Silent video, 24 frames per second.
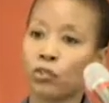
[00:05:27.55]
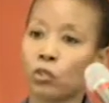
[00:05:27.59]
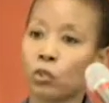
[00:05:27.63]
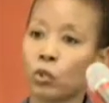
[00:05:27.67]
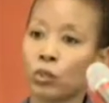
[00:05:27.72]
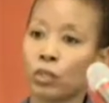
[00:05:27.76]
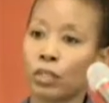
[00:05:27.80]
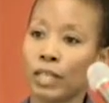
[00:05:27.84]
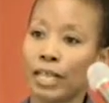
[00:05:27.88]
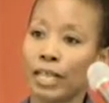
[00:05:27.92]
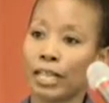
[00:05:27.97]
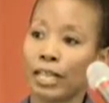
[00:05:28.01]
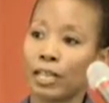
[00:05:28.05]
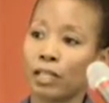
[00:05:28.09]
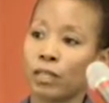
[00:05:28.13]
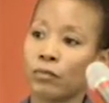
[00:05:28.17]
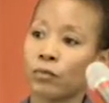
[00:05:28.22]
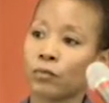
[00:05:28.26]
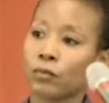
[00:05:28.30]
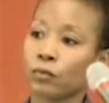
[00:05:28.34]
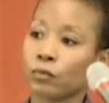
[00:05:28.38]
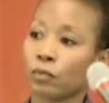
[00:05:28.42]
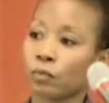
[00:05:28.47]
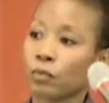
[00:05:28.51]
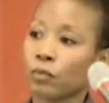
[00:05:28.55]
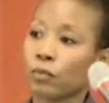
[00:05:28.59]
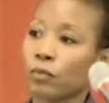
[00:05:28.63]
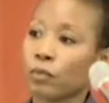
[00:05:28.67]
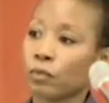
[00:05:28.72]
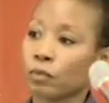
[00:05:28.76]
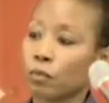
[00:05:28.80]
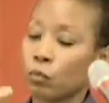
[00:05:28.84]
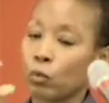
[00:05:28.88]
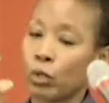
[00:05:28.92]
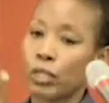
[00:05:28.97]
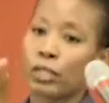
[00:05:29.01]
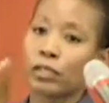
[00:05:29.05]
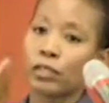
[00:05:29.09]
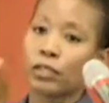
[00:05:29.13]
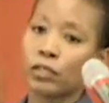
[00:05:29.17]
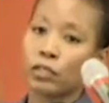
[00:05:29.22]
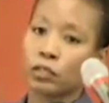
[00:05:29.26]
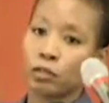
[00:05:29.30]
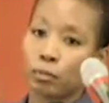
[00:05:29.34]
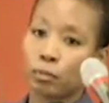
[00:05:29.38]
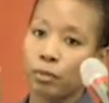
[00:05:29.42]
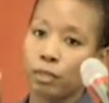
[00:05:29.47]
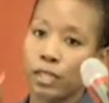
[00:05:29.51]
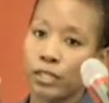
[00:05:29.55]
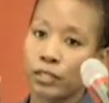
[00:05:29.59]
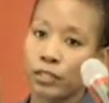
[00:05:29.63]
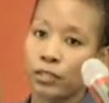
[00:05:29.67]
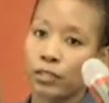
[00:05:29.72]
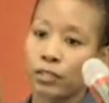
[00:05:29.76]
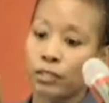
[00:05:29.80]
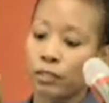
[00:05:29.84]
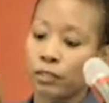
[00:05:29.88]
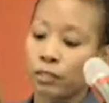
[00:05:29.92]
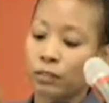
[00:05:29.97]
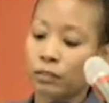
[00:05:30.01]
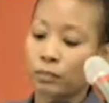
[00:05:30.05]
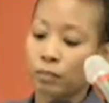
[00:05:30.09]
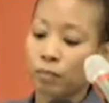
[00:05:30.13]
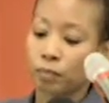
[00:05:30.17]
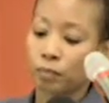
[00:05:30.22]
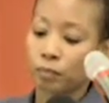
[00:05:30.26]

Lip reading: you will have what it is the project is.